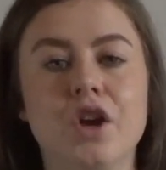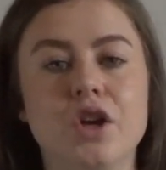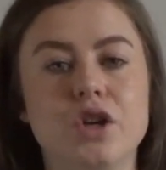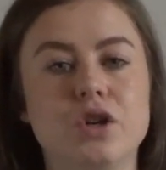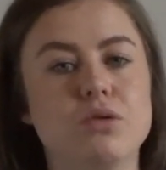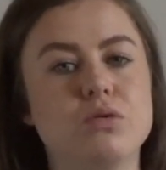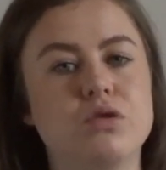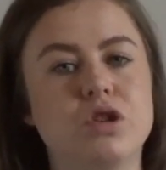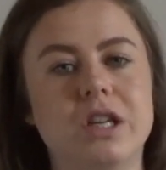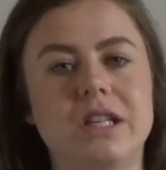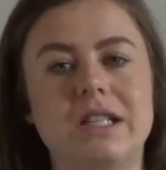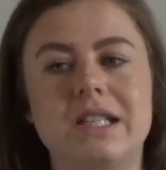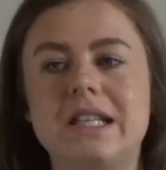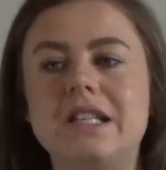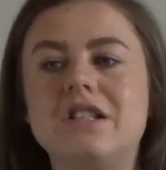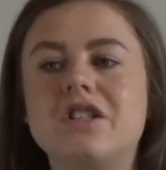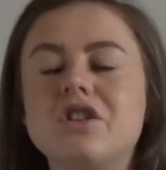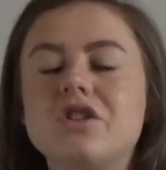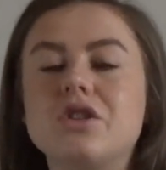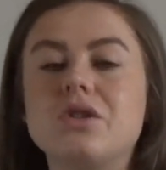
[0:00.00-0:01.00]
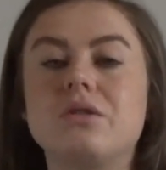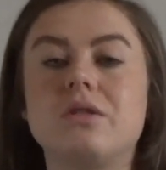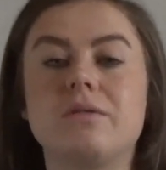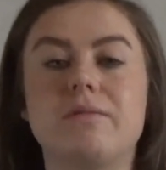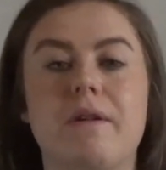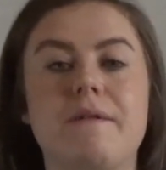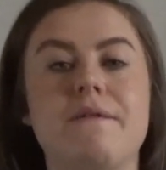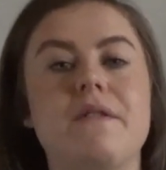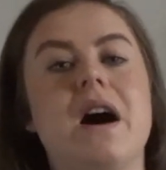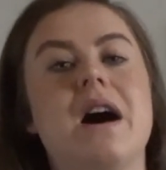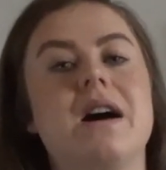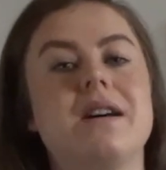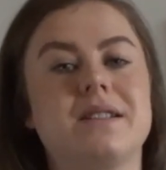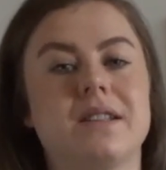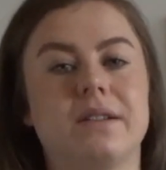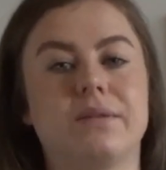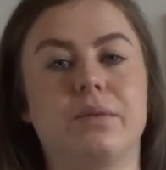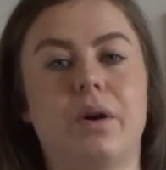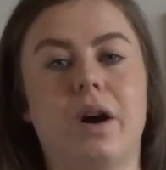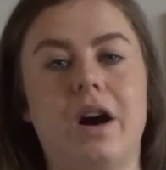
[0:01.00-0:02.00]
you just need to do the reverse
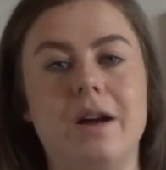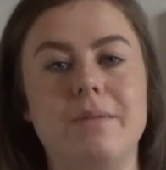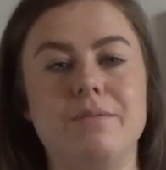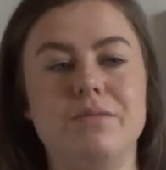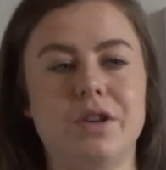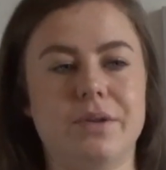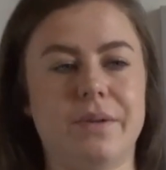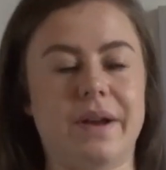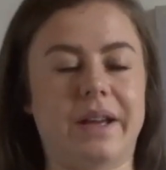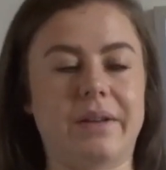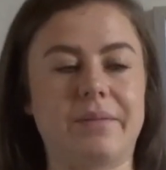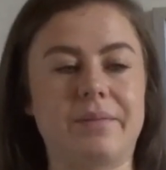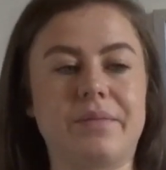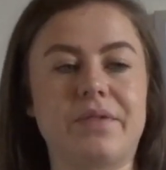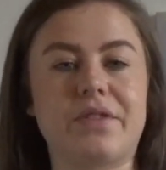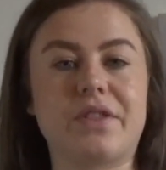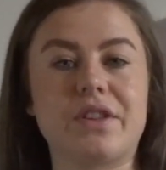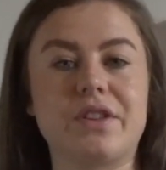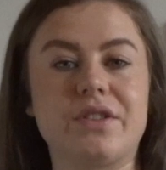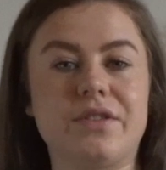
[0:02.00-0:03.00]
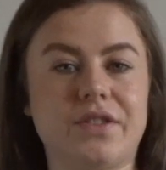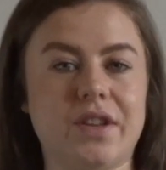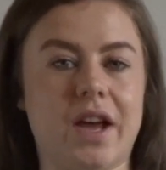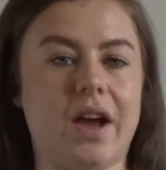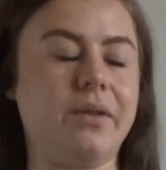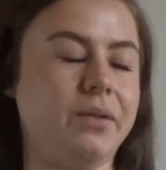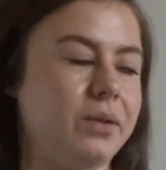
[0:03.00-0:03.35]
of what I'm doing. So